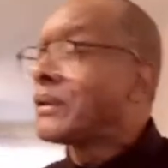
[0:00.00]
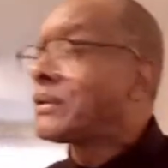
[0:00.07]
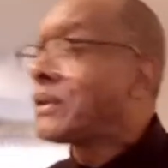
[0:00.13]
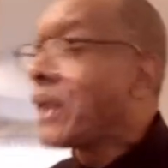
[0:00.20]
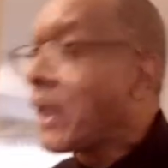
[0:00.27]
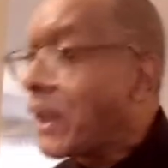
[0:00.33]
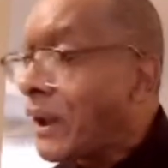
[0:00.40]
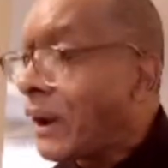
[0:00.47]

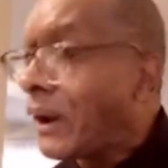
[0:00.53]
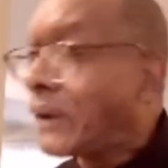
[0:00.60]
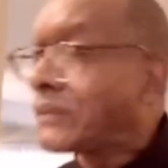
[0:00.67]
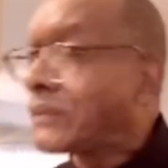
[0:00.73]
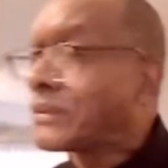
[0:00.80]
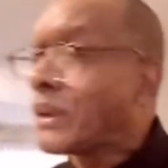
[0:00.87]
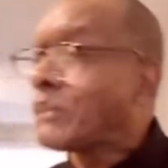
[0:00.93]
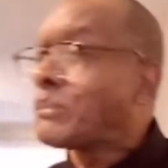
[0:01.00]
to
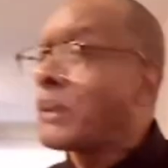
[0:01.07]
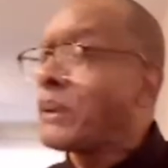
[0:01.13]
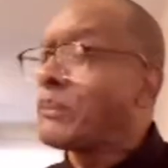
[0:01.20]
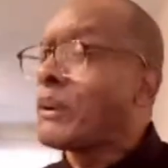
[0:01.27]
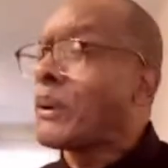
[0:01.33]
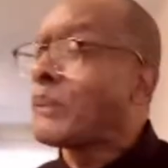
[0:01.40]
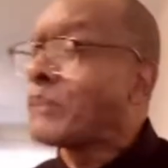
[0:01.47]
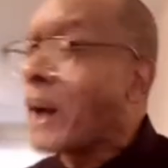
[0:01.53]
tell the
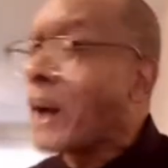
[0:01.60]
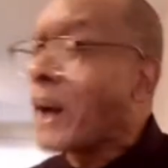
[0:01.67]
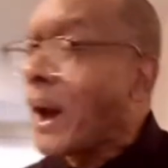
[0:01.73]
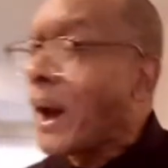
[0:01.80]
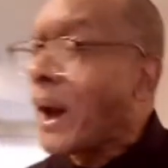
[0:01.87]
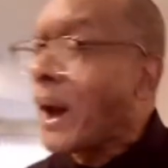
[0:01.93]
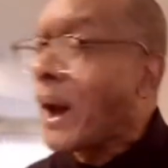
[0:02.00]
people about